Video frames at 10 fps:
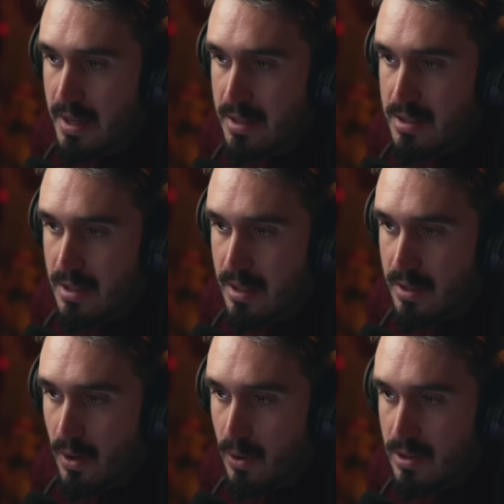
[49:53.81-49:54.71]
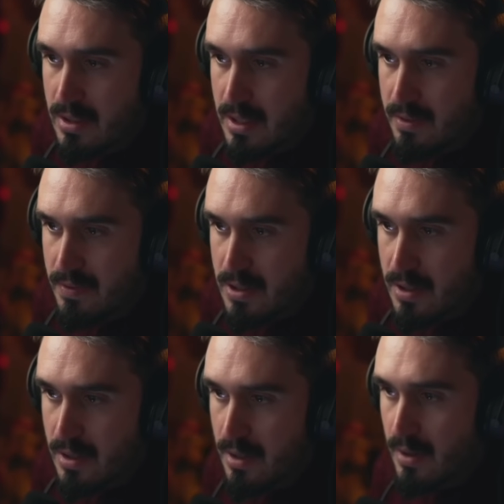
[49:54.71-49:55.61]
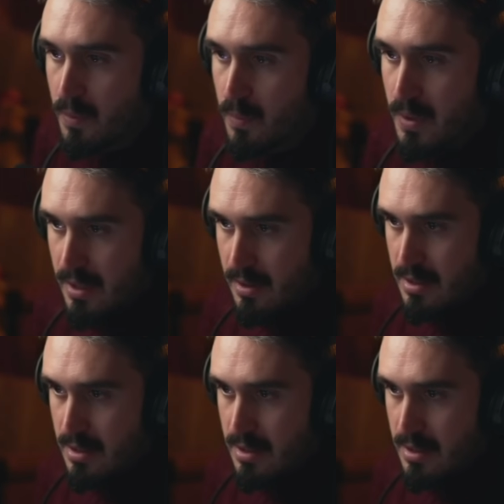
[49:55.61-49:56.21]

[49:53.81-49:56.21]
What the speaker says: it in octaves with